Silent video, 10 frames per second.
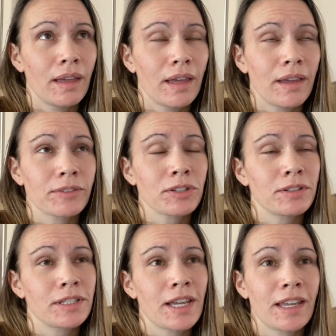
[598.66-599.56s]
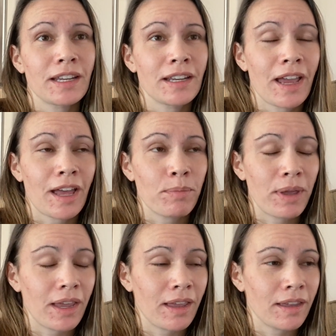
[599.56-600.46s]
after taking a nap,
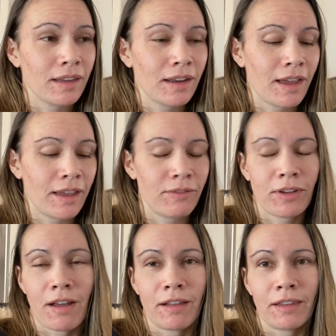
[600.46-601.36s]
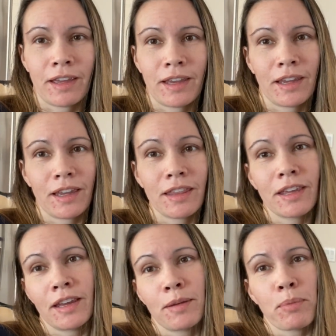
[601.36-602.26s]
and I've got like
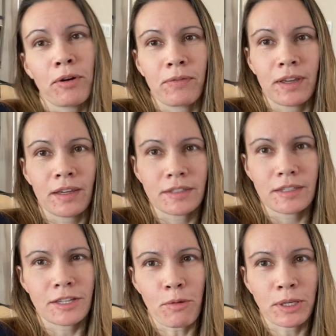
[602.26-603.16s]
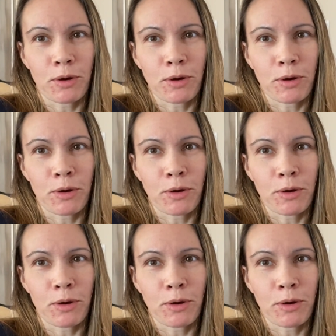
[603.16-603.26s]
the perfect tell me you're